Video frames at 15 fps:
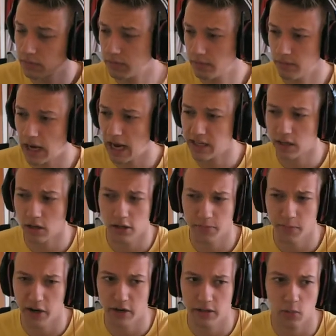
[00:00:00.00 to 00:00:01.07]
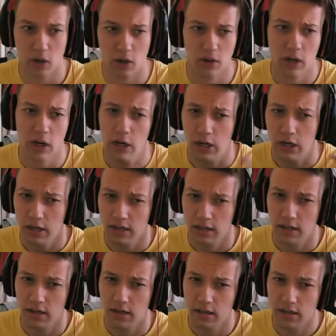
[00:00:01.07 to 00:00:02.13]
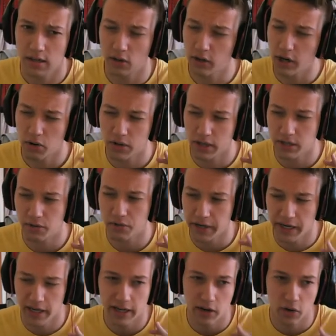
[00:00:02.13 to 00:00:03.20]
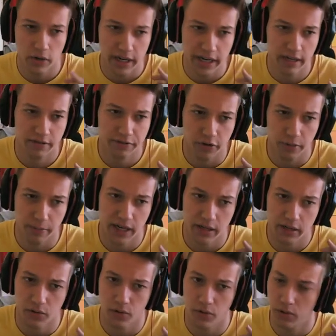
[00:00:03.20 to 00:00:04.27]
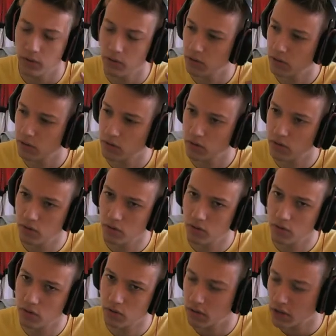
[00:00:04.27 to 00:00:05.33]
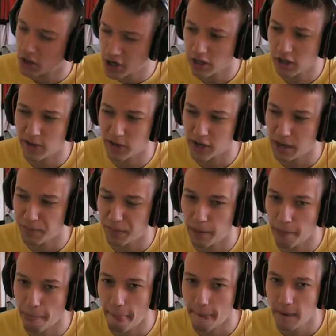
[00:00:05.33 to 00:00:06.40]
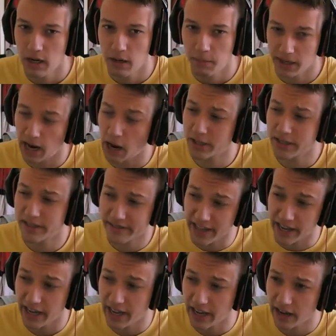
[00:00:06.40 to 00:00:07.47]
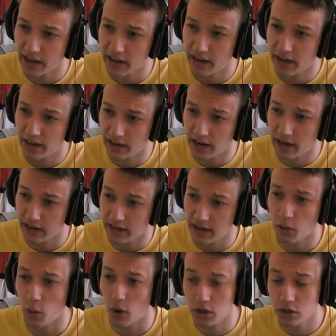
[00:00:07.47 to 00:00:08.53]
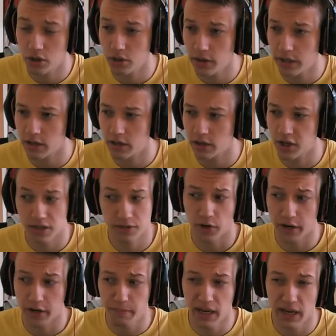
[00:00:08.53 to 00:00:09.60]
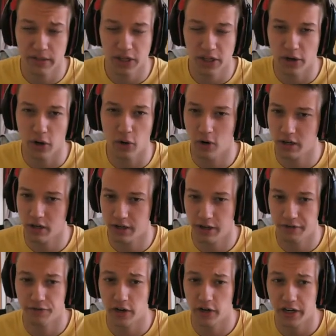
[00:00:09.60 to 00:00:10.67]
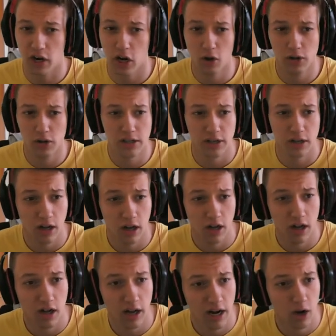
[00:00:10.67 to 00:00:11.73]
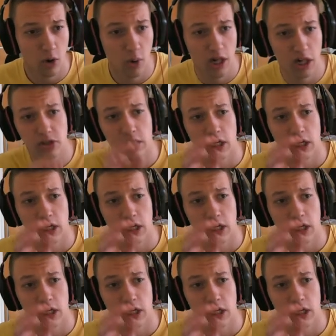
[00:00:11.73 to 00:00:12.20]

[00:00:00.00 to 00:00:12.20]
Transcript: Icicle Spear as well. So there was really no need for me to Shell Smash up. But I was thinking that I want to do it just for the memes, you know, or for the LOLs, LOLs,